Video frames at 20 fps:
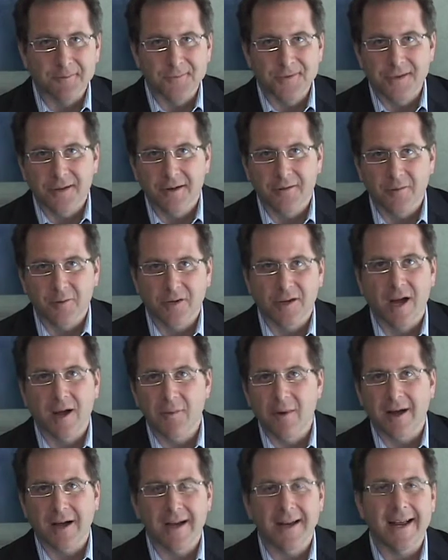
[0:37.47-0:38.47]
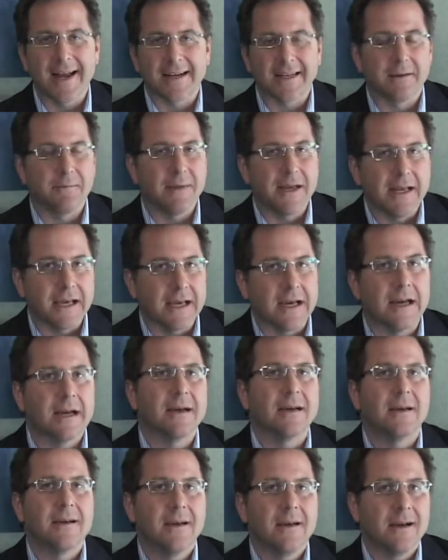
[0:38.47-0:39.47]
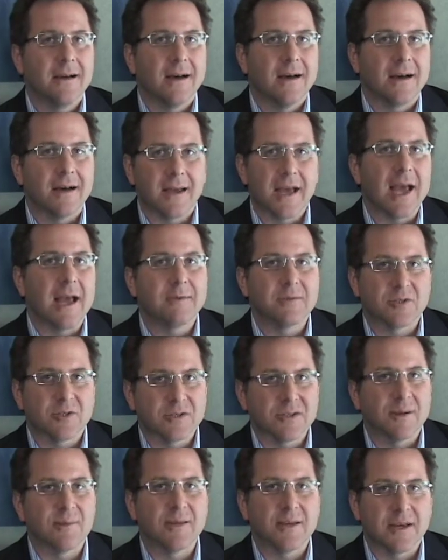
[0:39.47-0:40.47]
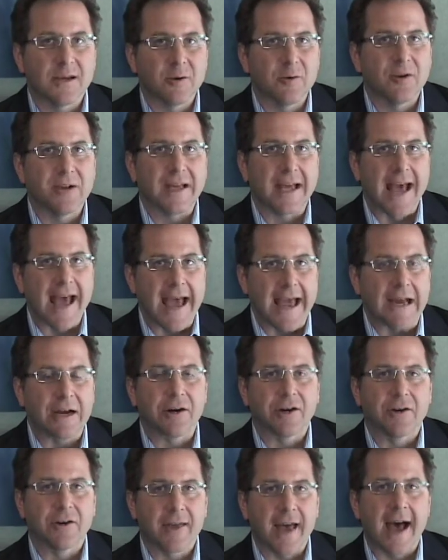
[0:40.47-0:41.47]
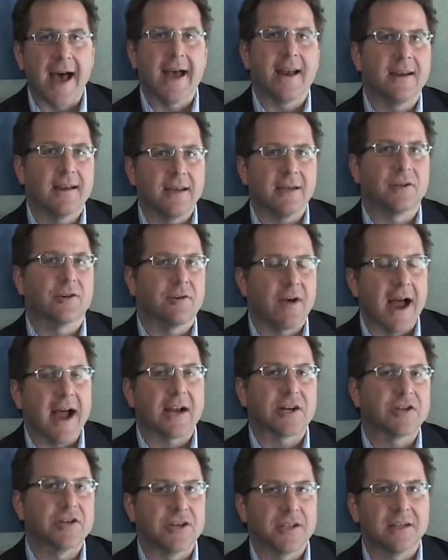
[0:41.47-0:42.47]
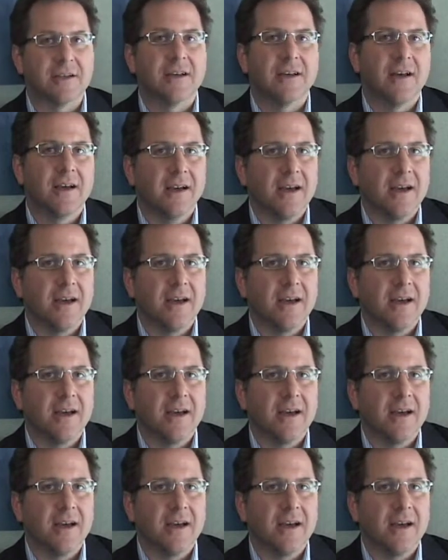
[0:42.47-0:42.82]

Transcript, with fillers: So if we're talking about connected media, uh, games are something that can really anchor that interaction